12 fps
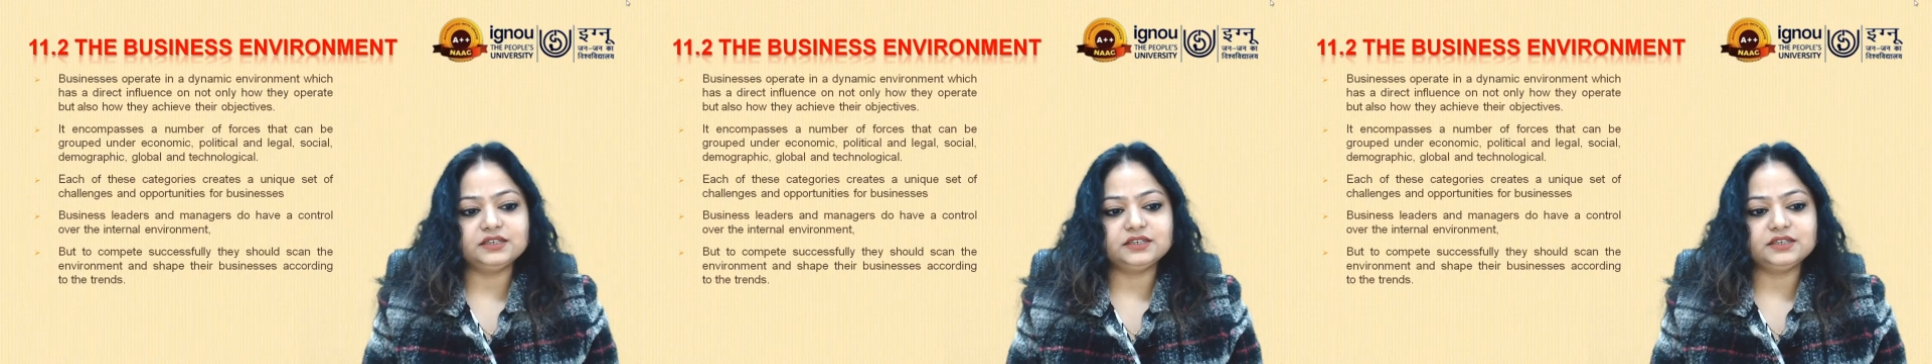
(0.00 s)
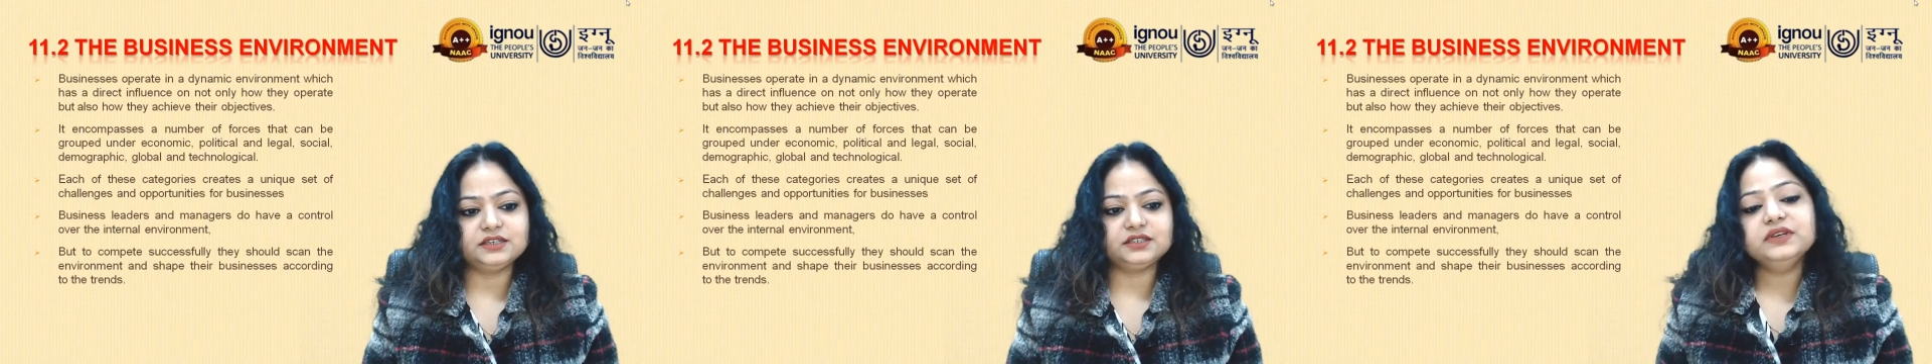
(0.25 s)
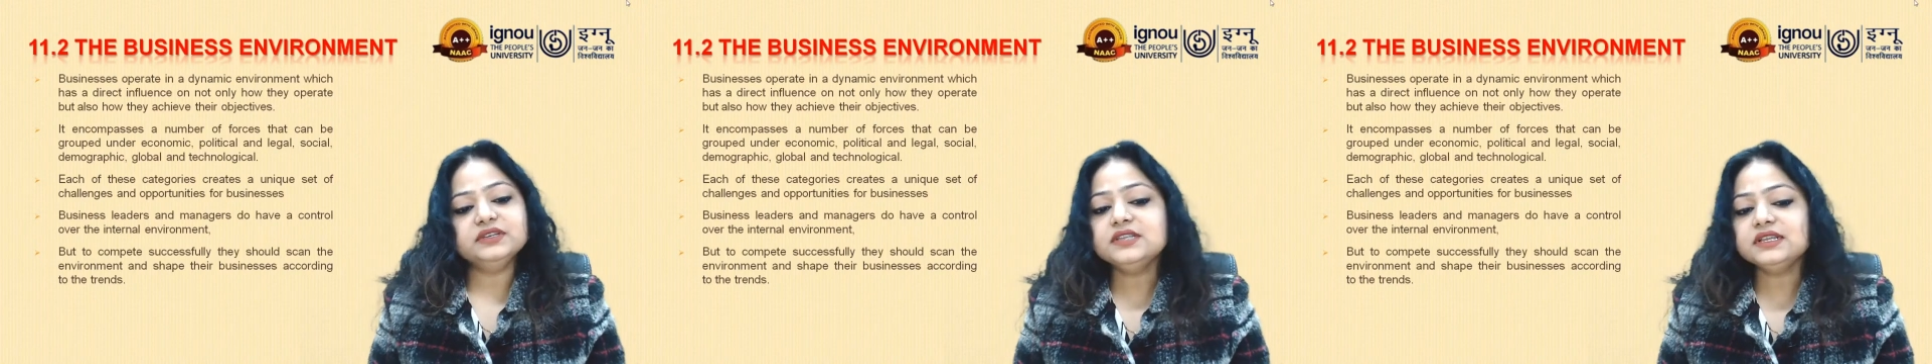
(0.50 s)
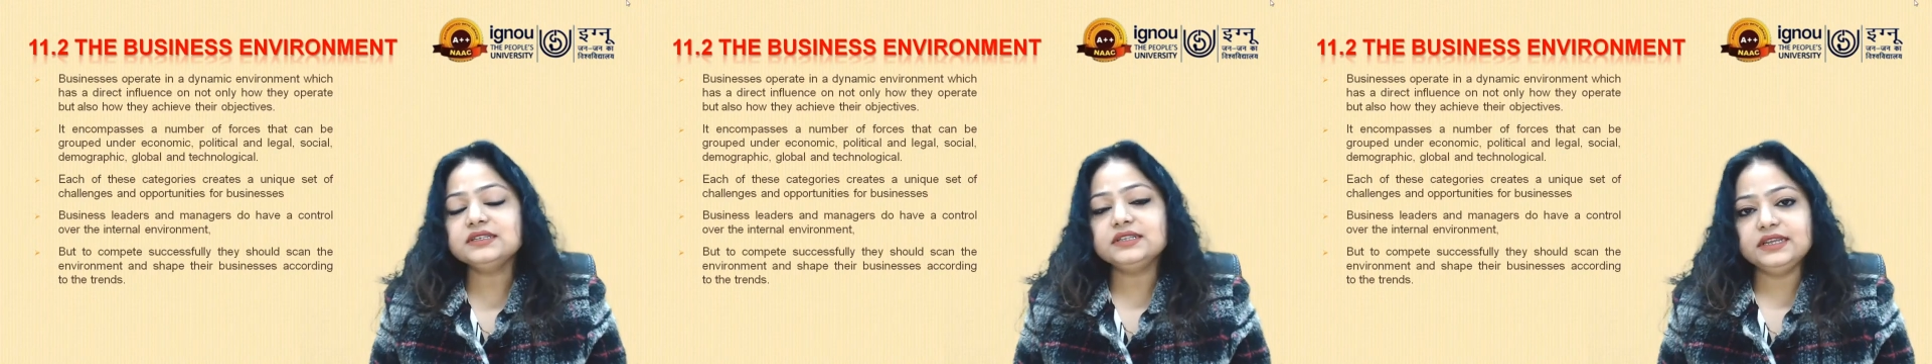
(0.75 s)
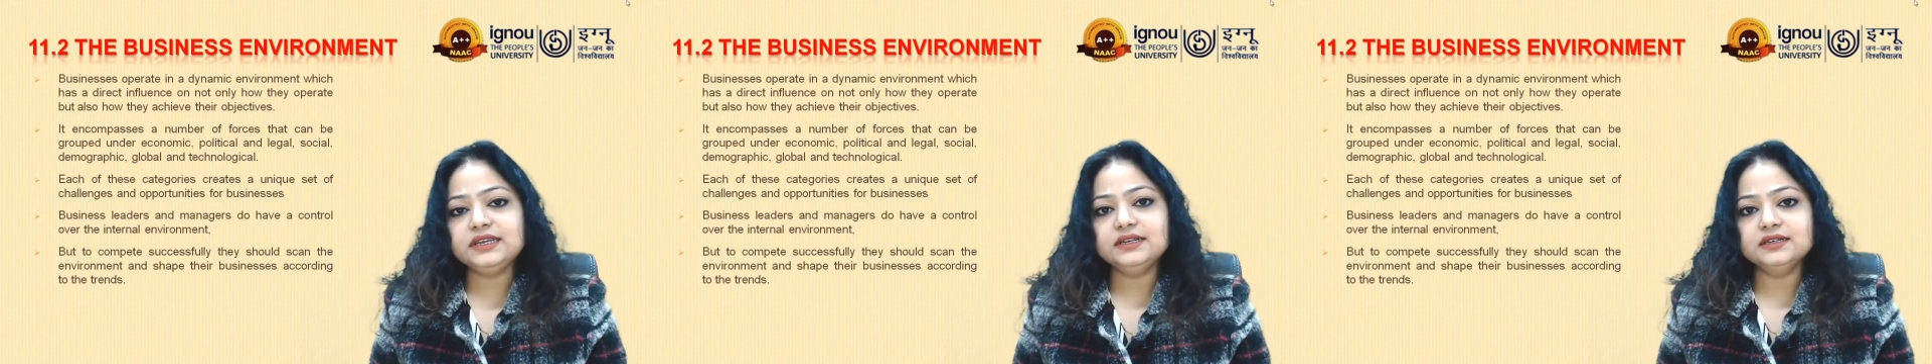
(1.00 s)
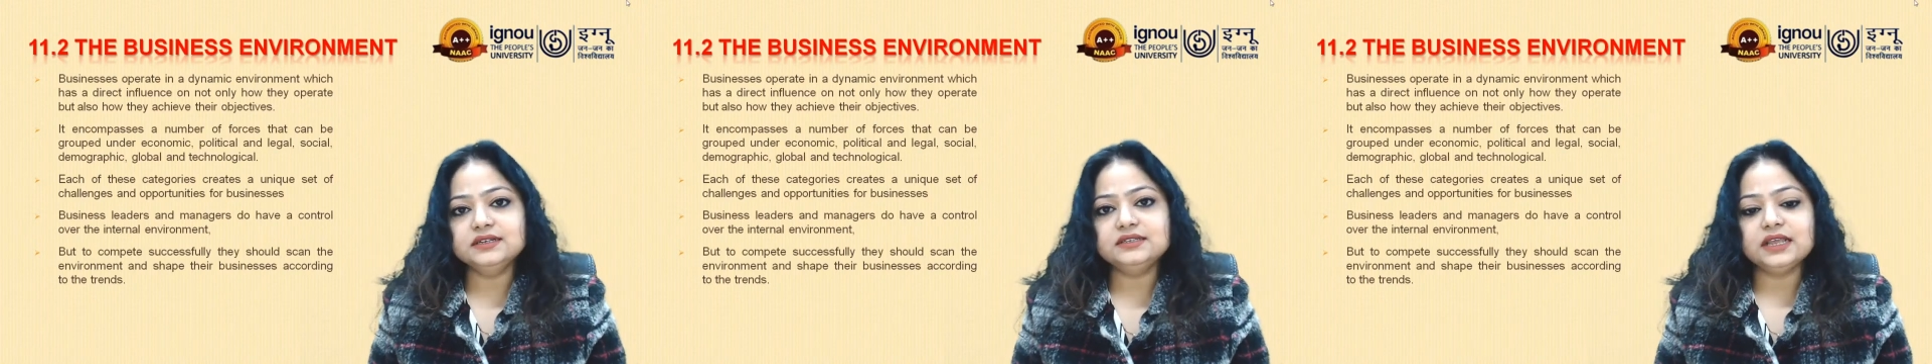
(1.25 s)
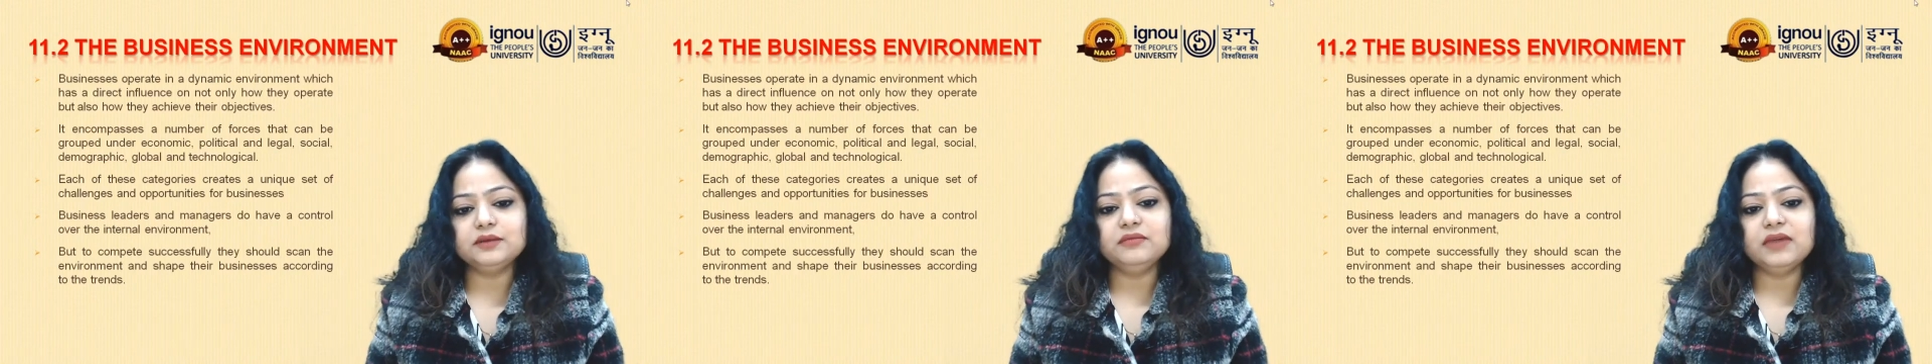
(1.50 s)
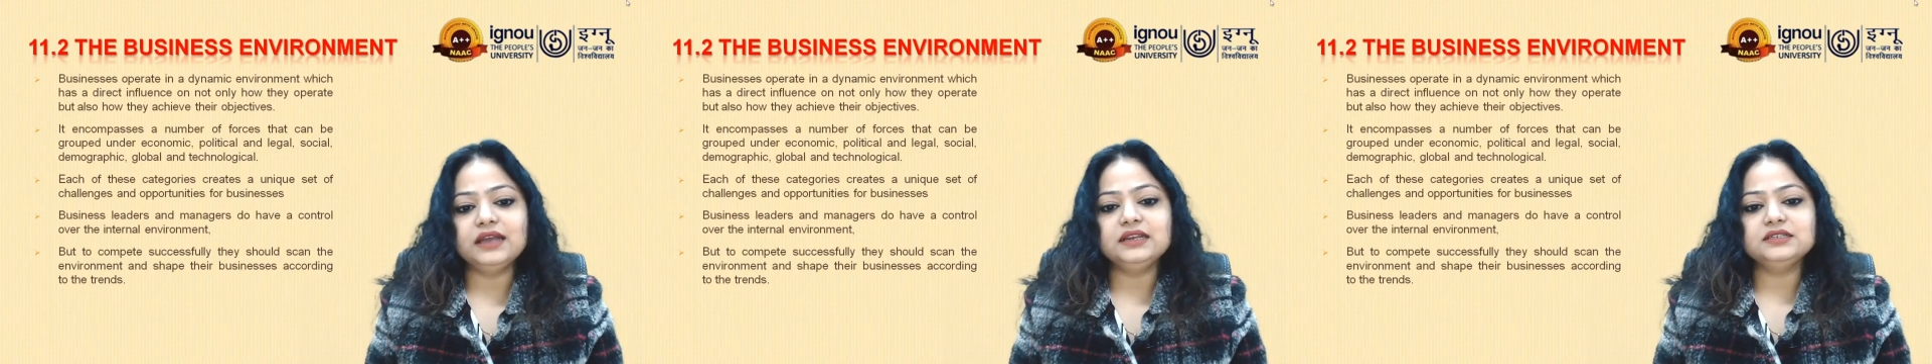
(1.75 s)
And business leaders and
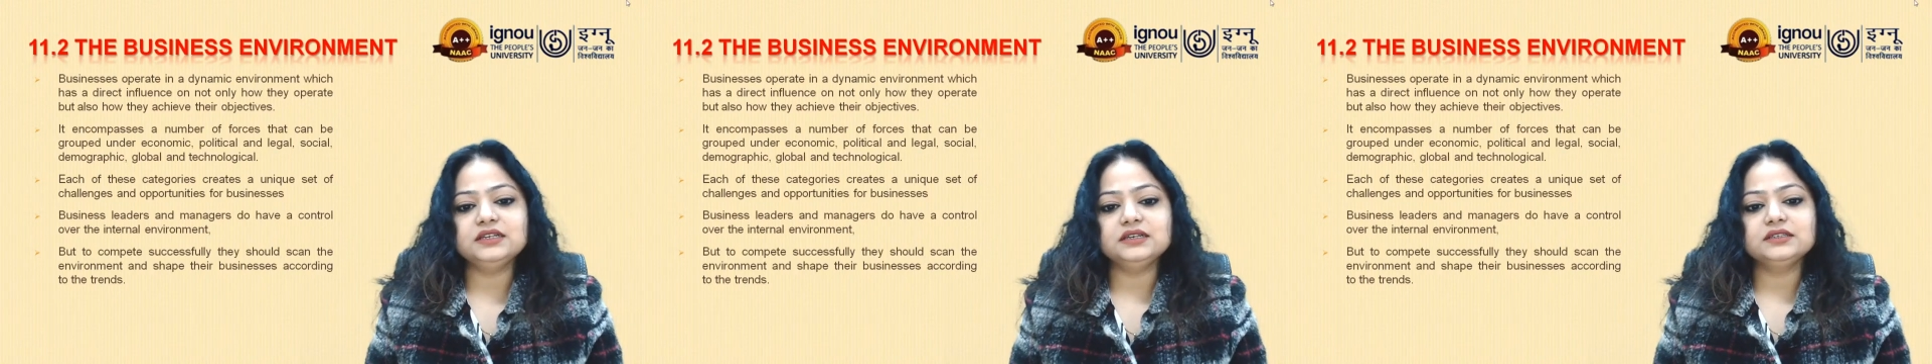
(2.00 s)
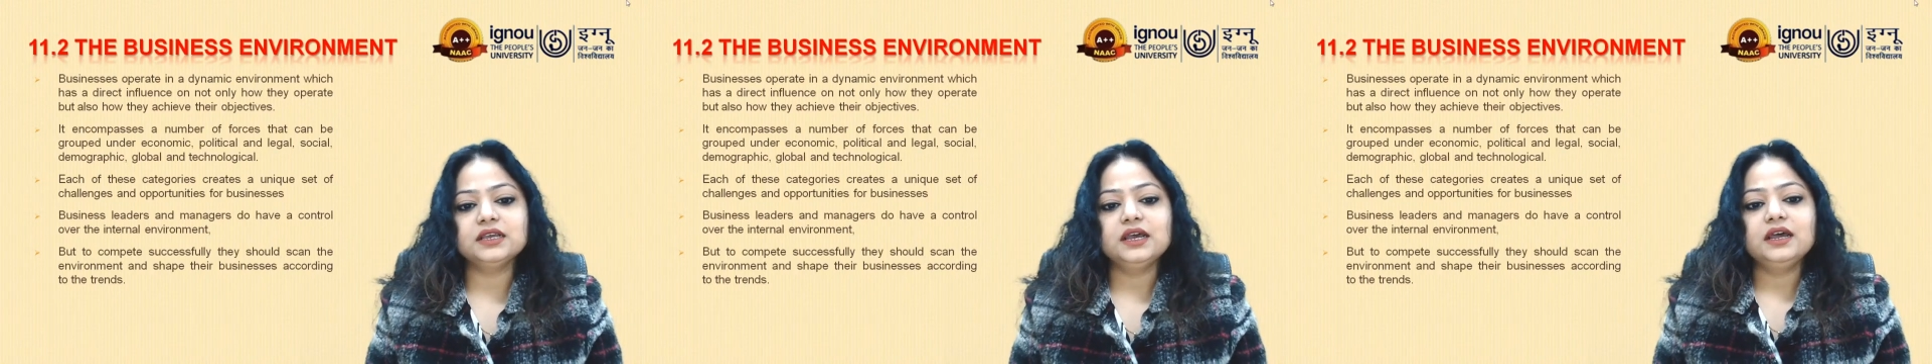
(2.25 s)
managers